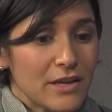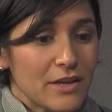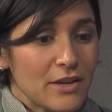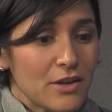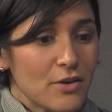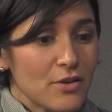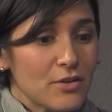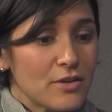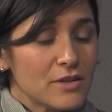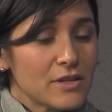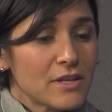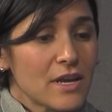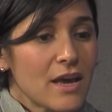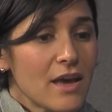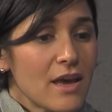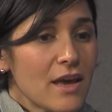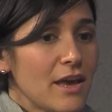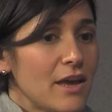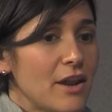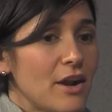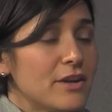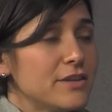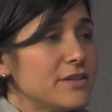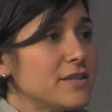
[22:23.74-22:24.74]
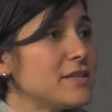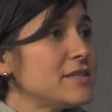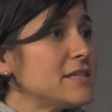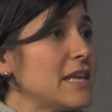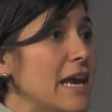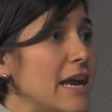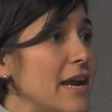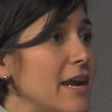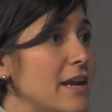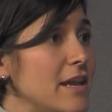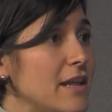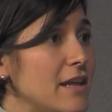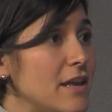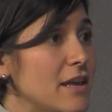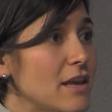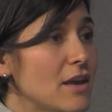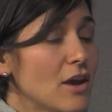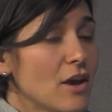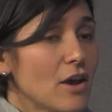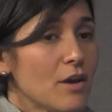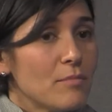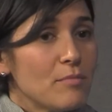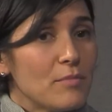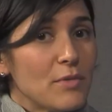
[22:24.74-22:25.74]
You know, this in our society,
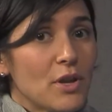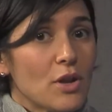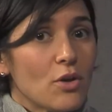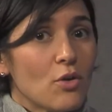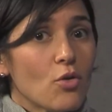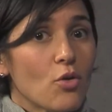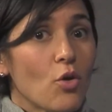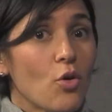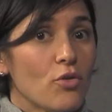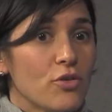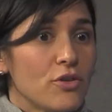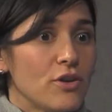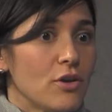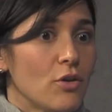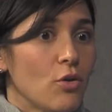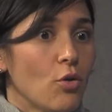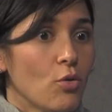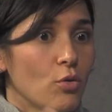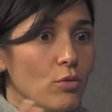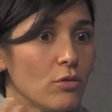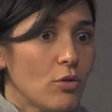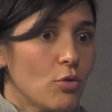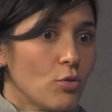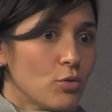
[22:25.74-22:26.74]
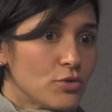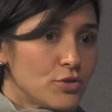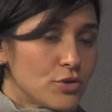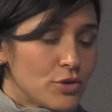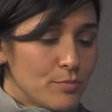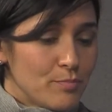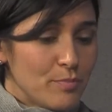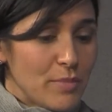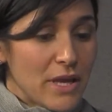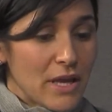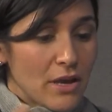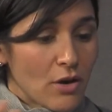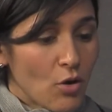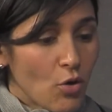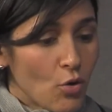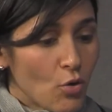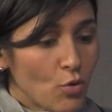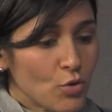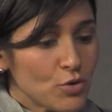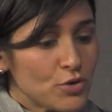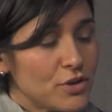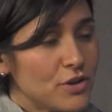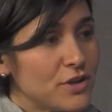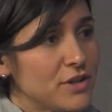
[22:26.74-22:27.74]
you know, being
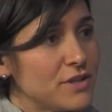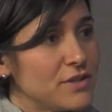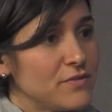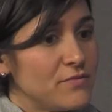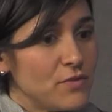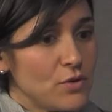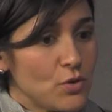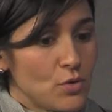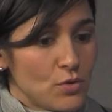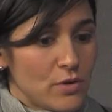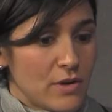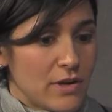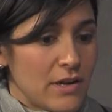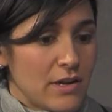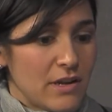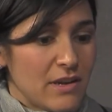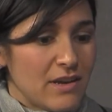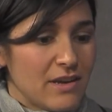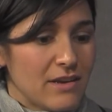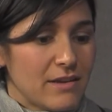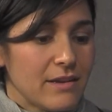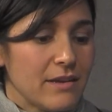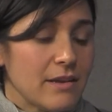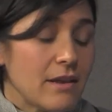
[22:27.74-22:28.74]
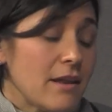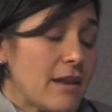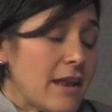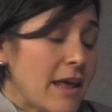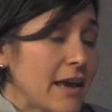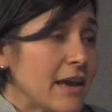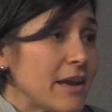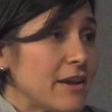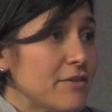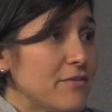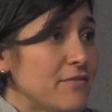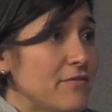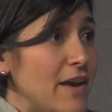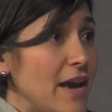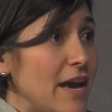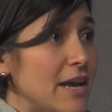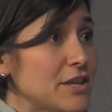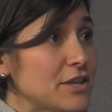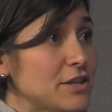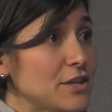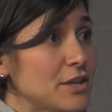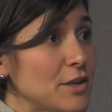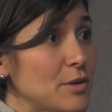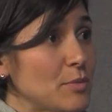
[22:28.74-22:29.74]
older is viewed in a negative
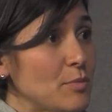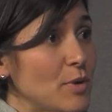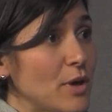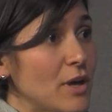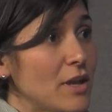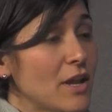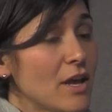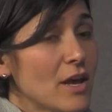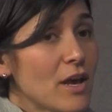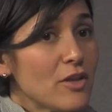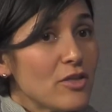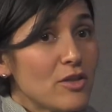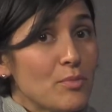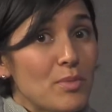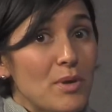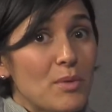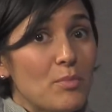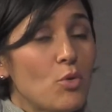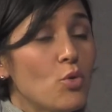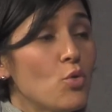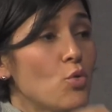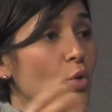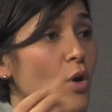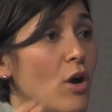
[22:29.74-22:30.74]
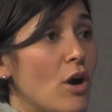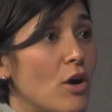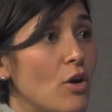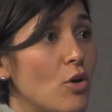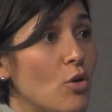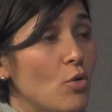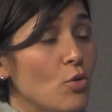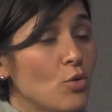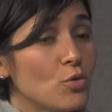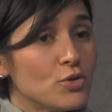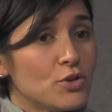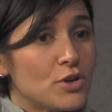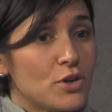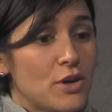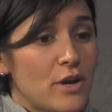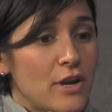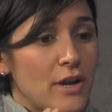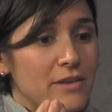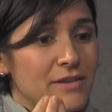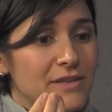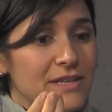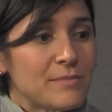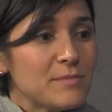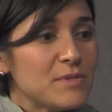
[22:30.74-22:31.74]
fashion. But the people who are older
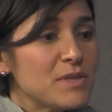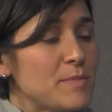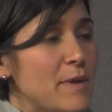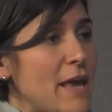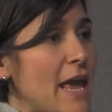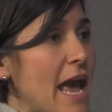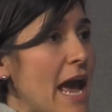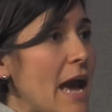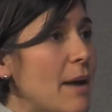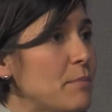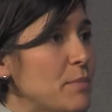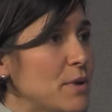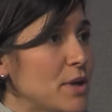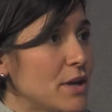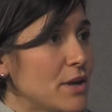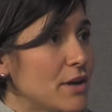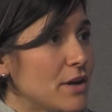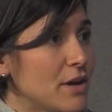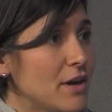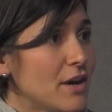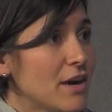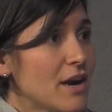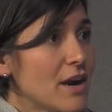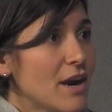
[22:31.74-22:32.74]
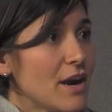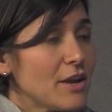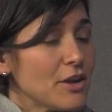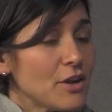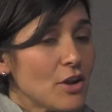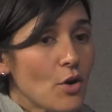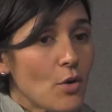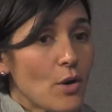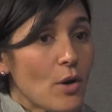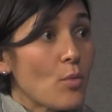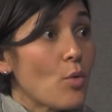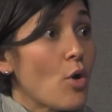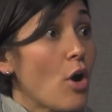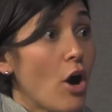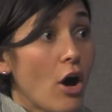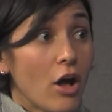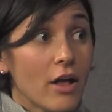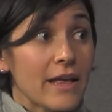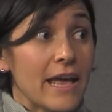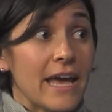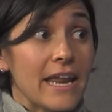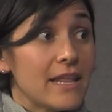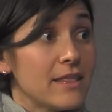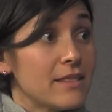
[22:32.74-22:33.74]
seem to be happier. You know, and we're all
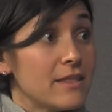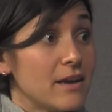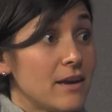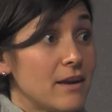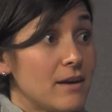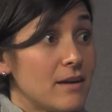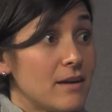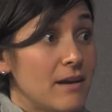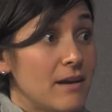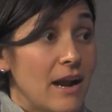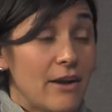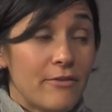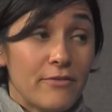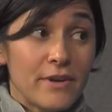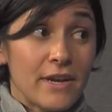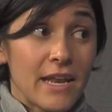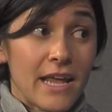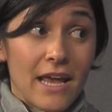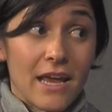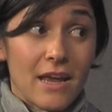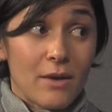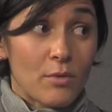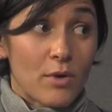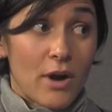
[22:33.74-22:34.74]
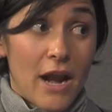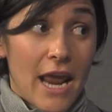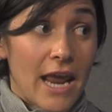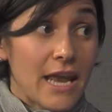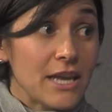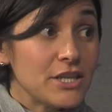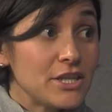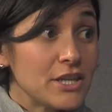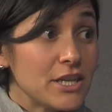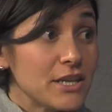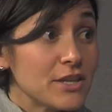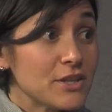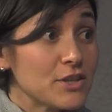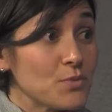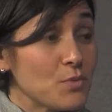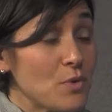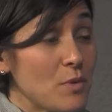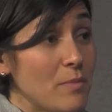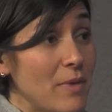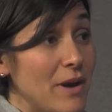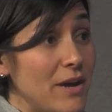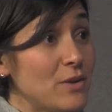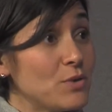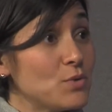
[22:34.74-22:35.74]
getting there. Every day we're aging, so we
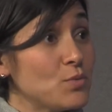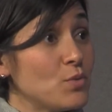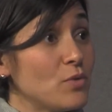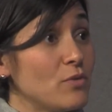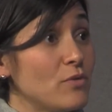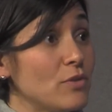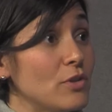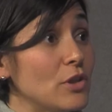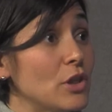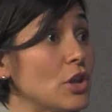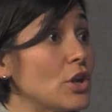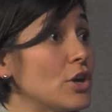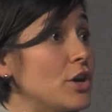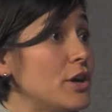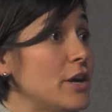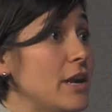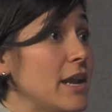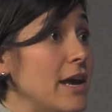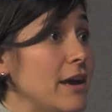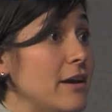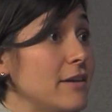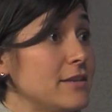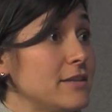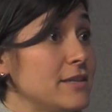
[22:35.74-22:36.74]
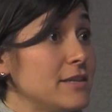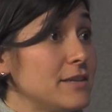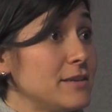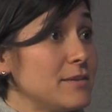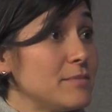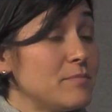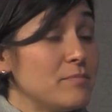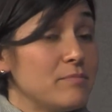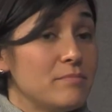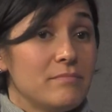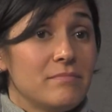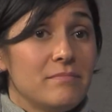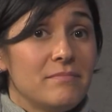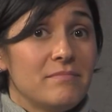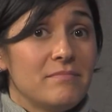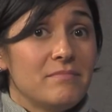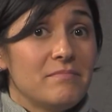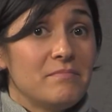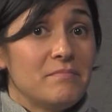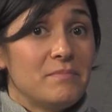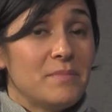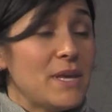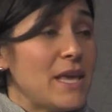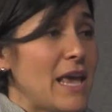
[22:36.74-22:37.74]
might as well learn how to
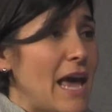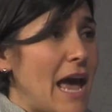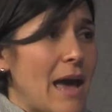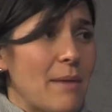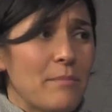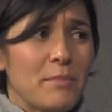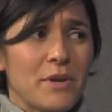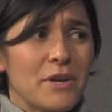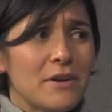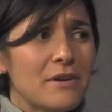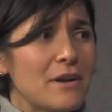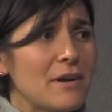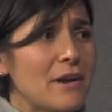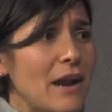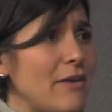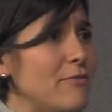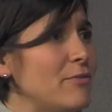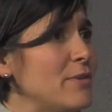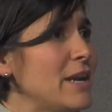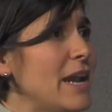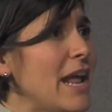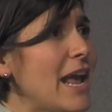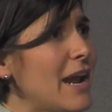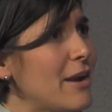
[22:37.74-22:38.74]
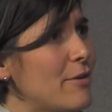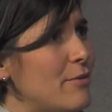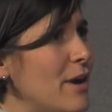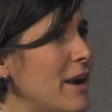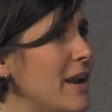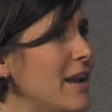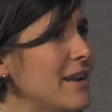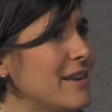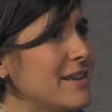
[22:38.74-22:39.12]
be happier every day, right?